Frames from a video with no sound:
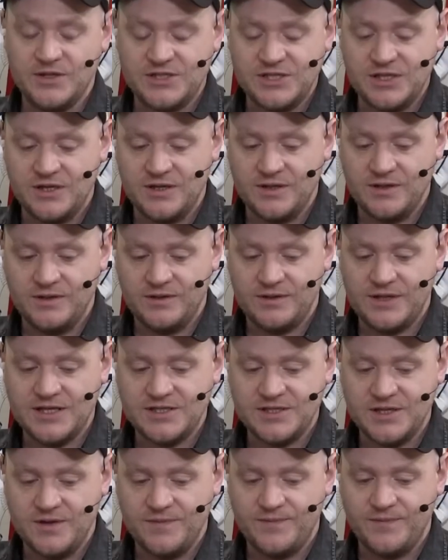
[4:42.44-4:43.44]
a
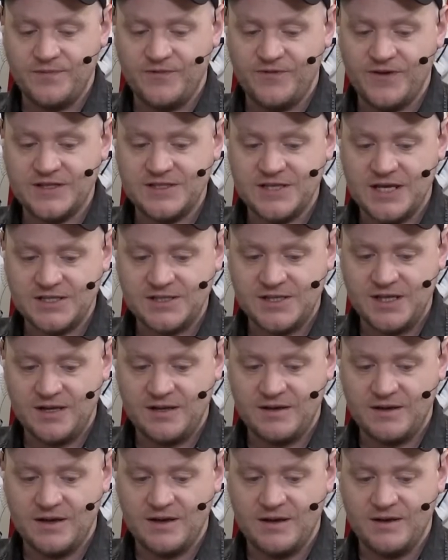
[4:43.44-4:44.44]
there's a
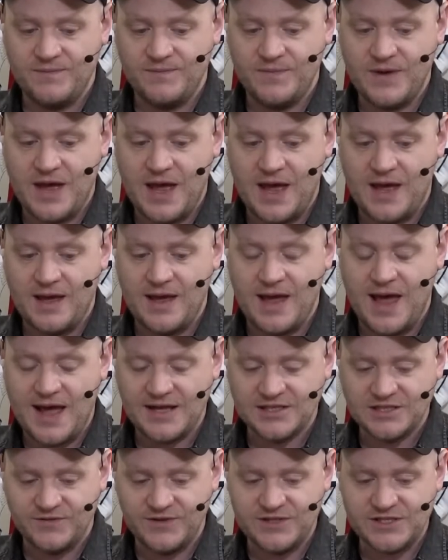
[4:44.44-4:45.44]
fantastic uh,
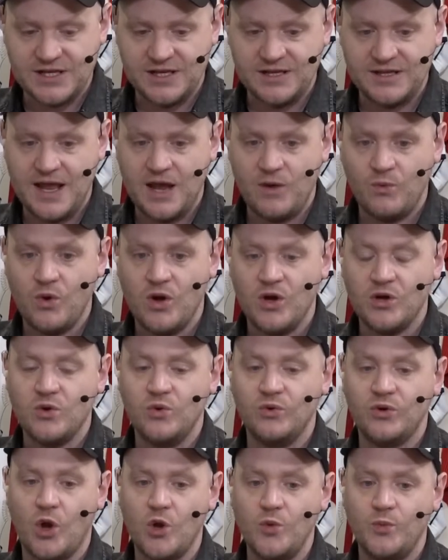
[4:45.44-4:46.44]
activist network
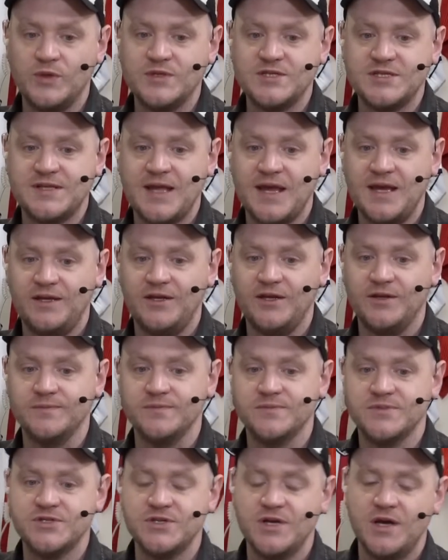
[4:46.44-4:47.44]
called Open
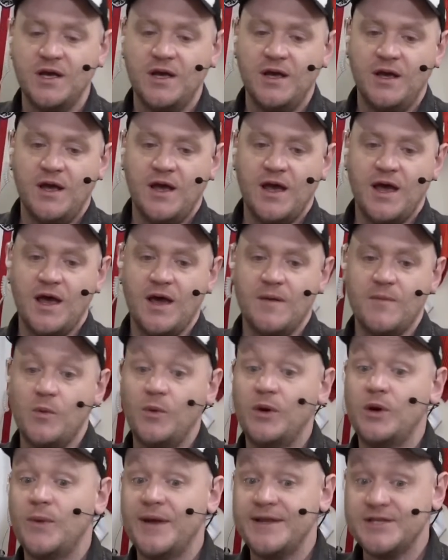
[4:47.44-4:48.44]
Stadiums. Um, and
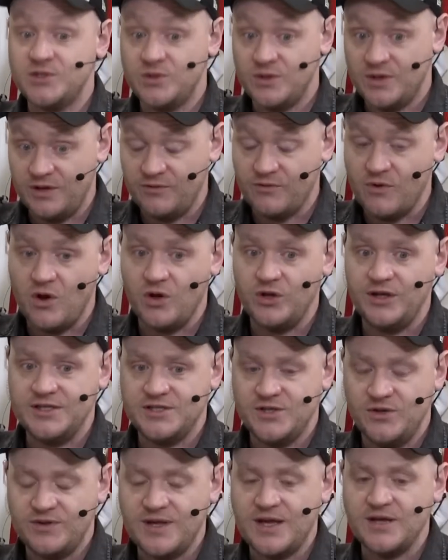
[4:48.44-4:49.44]
when I went to Iran in
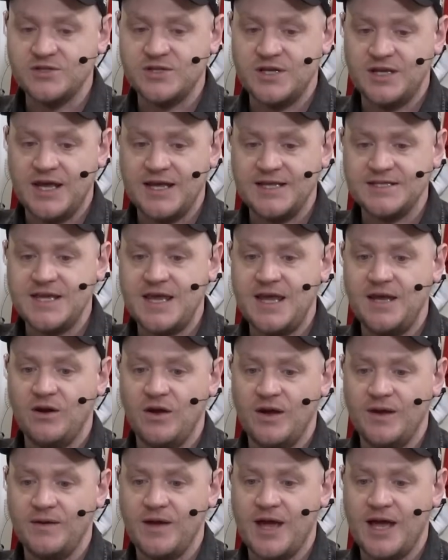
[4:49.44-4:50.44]
2018,
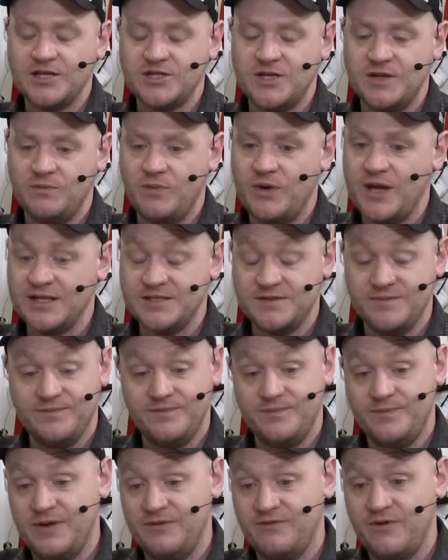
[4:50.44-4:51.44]
I actually we had to
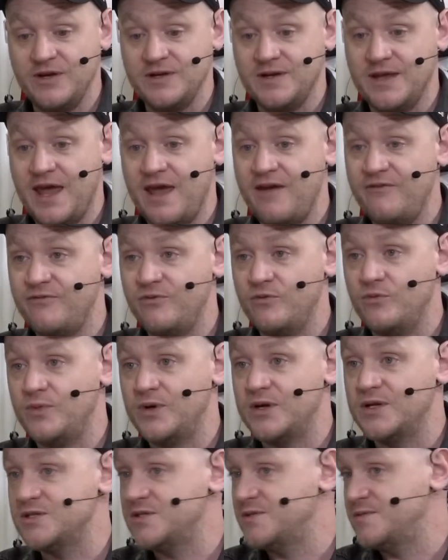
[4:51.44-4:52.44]
be very careful
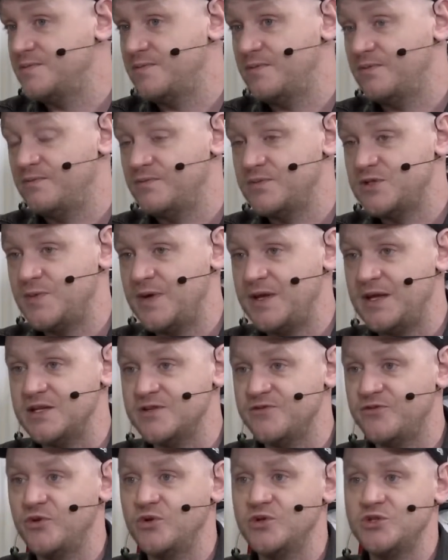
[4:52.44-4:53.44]
because speaking to
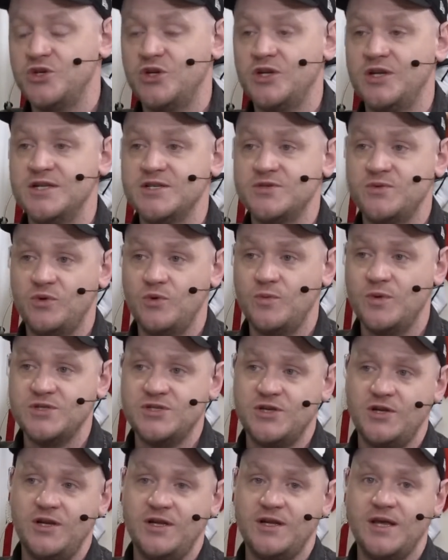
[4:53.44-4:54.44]
foreign journalists would almost
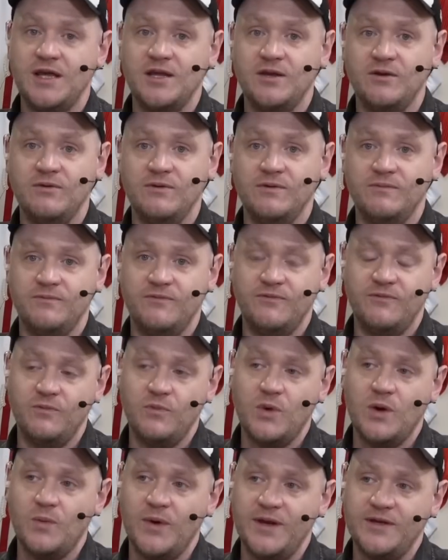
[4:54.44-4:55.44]
certainly get you a
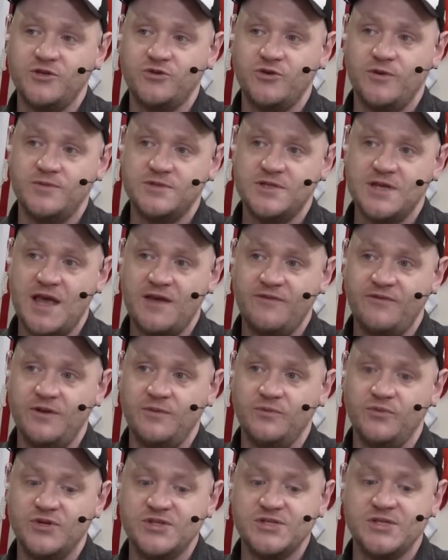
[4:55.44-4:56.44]
one-way trip to
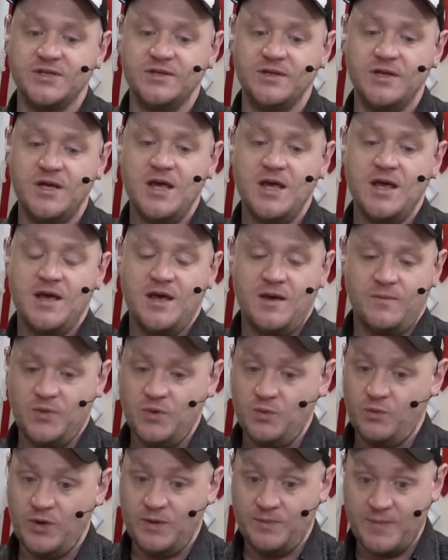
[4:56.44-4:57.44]
Evin prison.
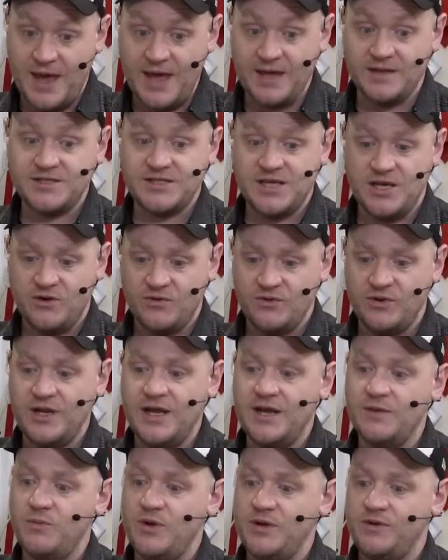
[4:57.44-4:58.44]
But we met secretly,
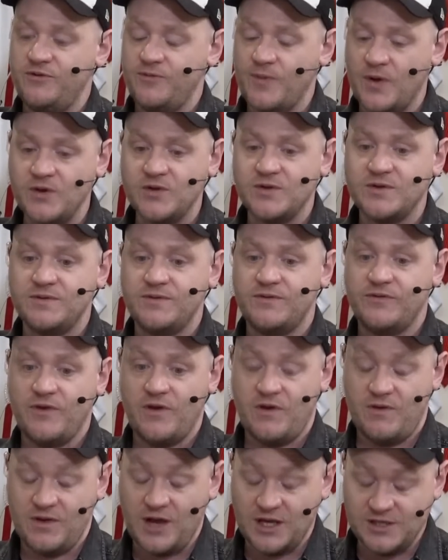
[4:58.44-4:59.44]
and we spoke. To,
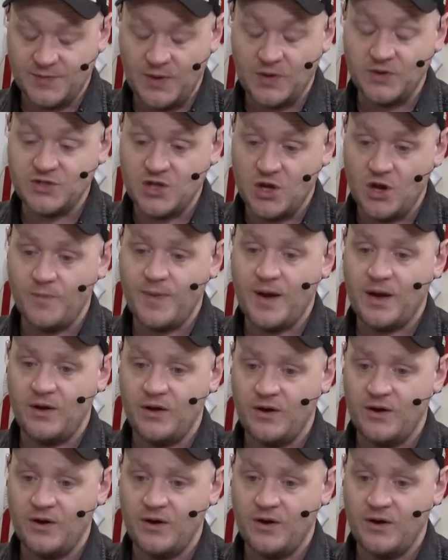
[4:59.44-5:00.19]
I spoke to her about her